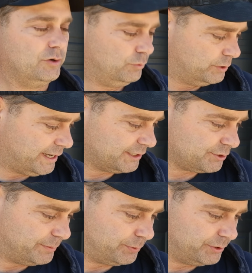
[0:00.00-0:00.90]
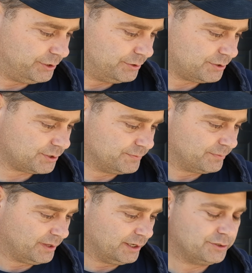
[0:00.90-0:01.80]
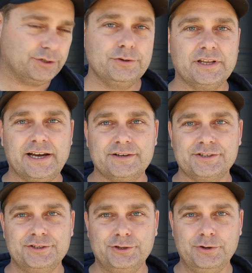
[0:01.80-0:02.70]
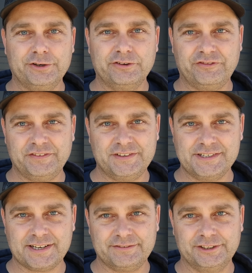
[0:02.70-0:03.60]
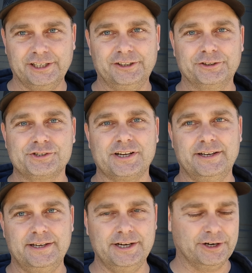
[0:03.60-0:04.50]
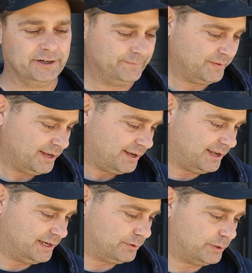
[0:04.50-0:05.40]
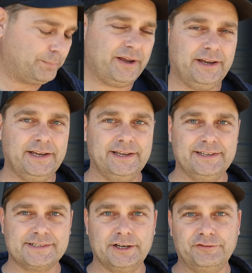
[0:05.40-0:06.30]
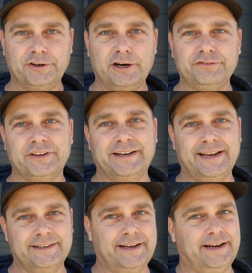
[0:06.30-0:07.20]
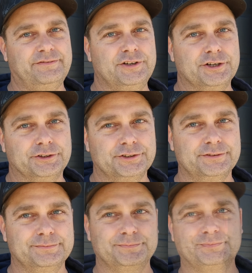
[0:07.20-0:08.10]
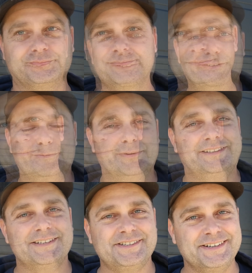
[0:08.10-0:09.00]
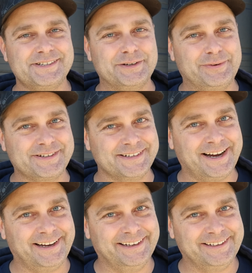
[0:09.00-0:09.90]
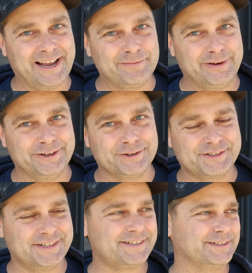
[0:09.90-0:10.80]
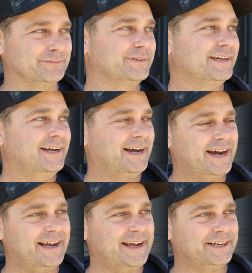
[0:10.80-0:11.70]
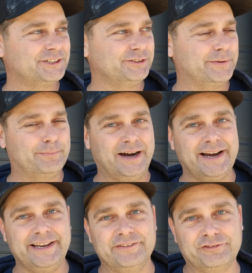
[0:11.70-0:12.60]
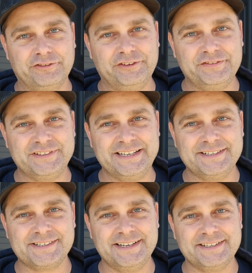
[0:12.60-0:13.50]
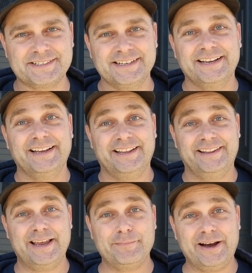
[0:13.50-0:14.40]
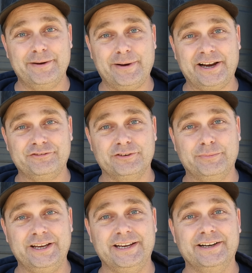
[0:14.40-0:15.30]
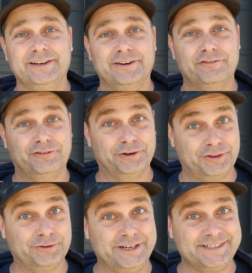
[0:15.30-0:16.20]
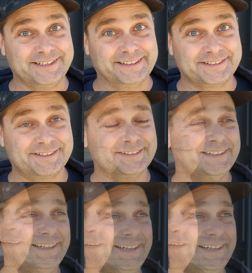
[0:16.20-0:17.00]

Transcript: would actually produce $2,257 a year, and it would pay itself off in 8.5 years. But this system is not a net metered system. I actually buy it for 15 cents. They buy it back from me for 3 cents.